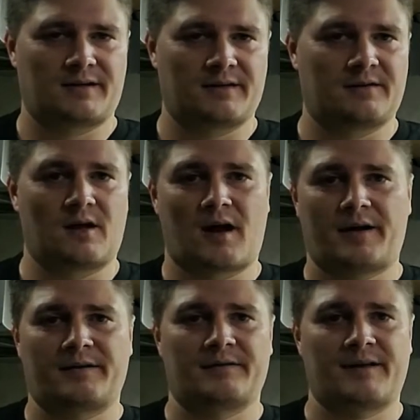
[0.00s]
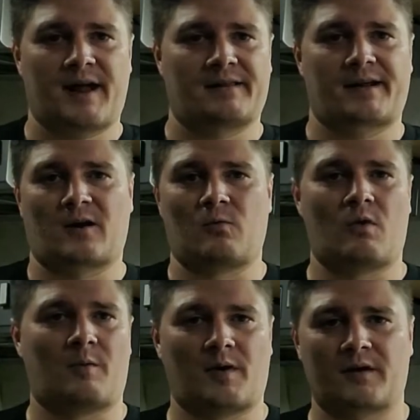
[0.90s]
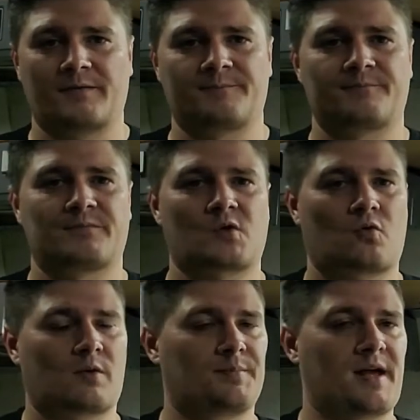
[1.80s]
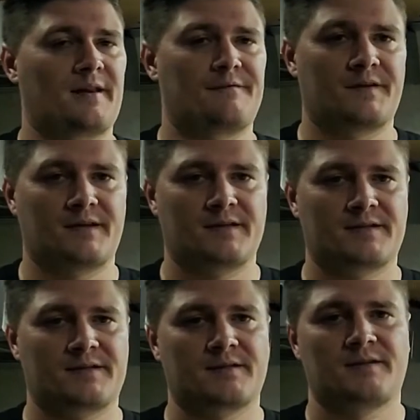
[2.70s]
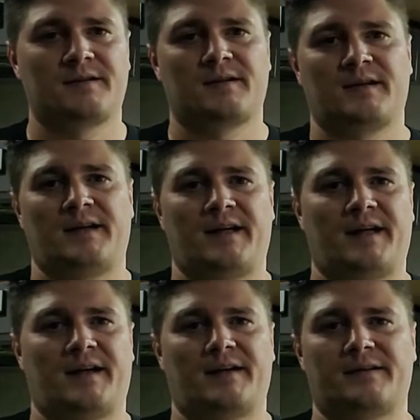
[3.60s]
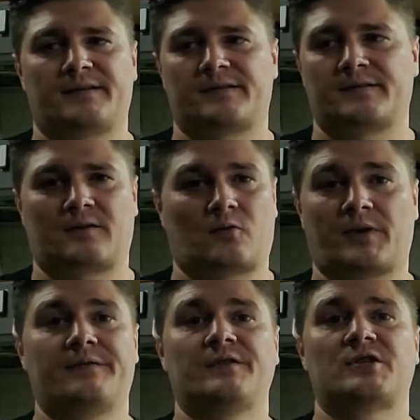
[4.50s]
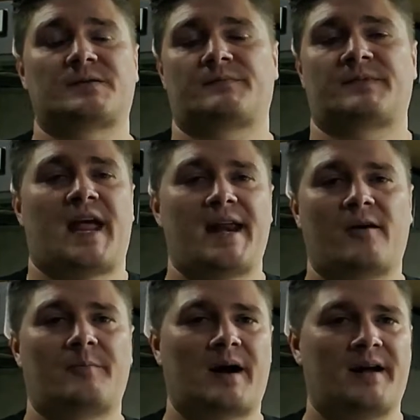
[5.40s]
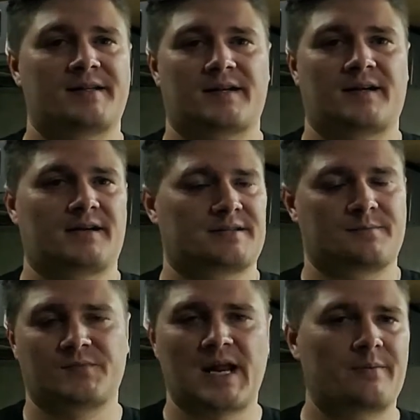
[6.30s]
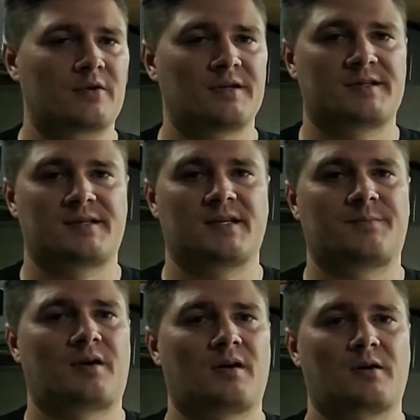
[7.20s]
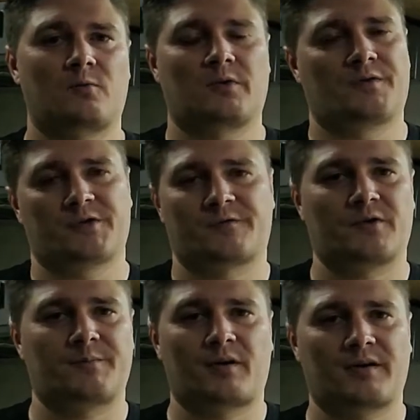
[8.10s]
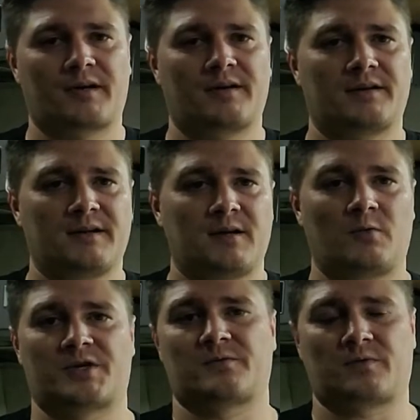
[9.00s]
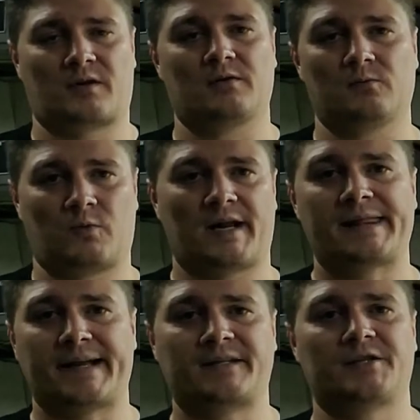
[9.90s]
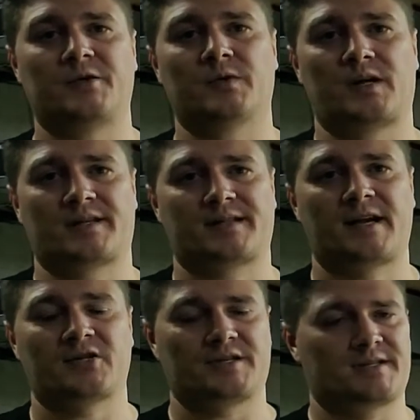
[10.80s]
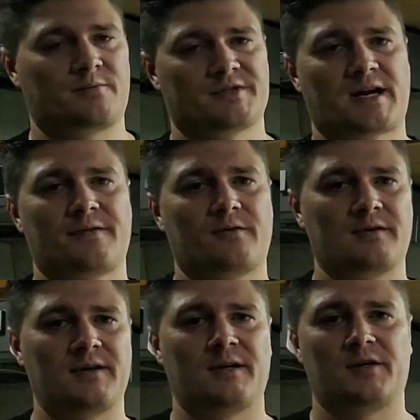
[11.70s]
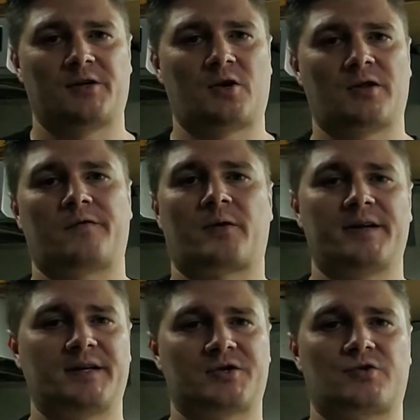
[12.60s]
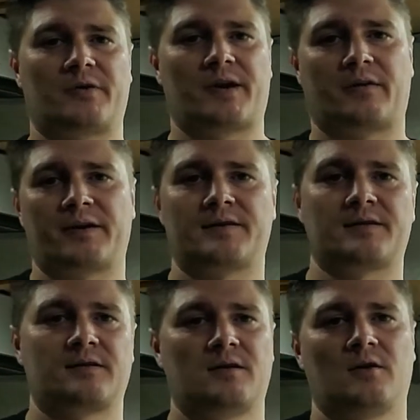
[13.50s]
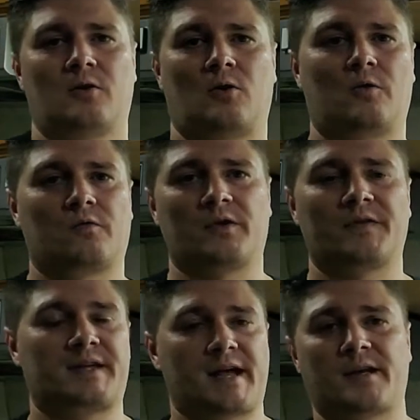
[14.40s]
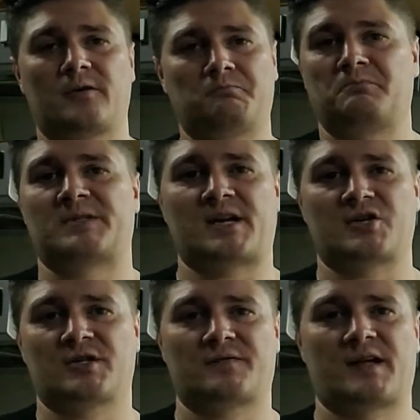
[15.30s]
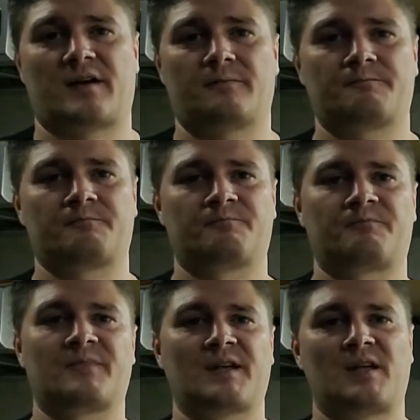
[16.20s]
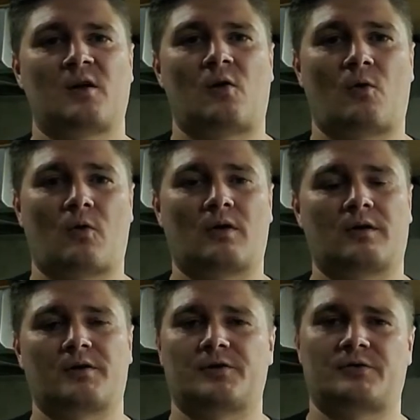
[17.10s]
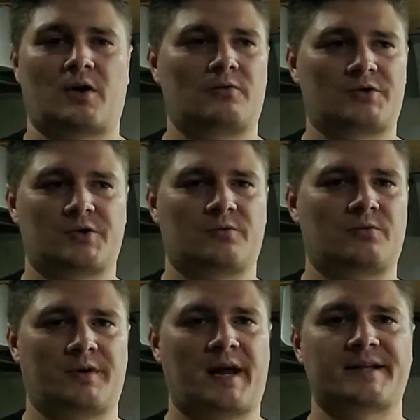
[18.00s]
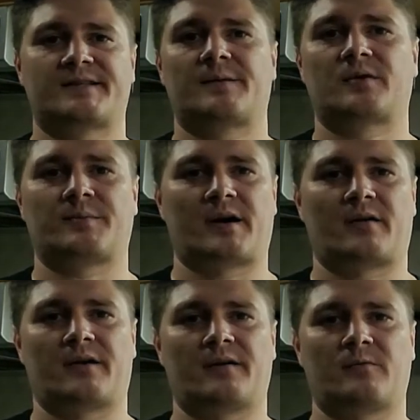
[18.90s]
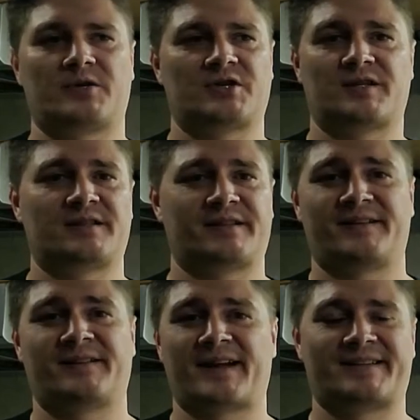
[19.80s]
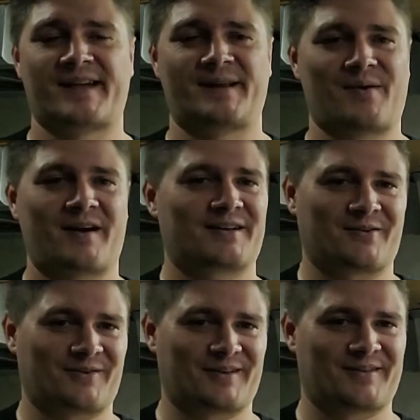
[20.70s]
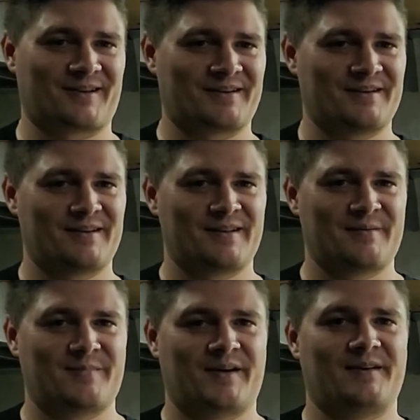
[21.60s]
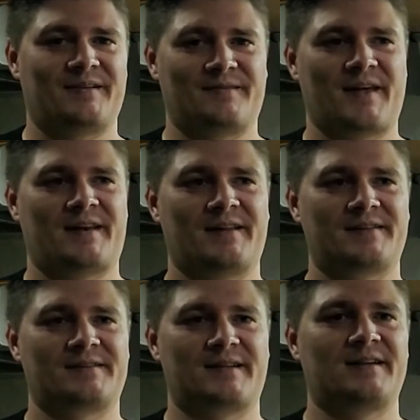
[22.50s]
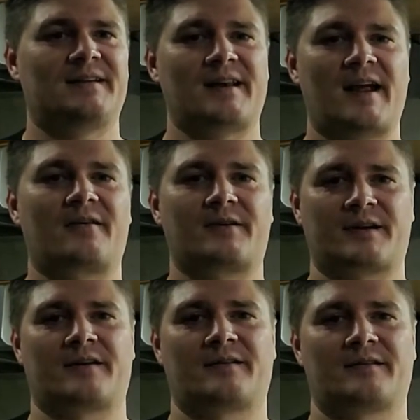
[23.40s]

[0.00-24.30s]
lot at like a Walmart or Planet Fitness, and or even just hang out by some neighborhood city park where there's free parking, which is what I like to do in Los Angeles. It was either you go to the very industrial areas over in the ghetto sections of town, or you go to a nice suburb area, which isn't in like Santa Monica or anything, but that is in an area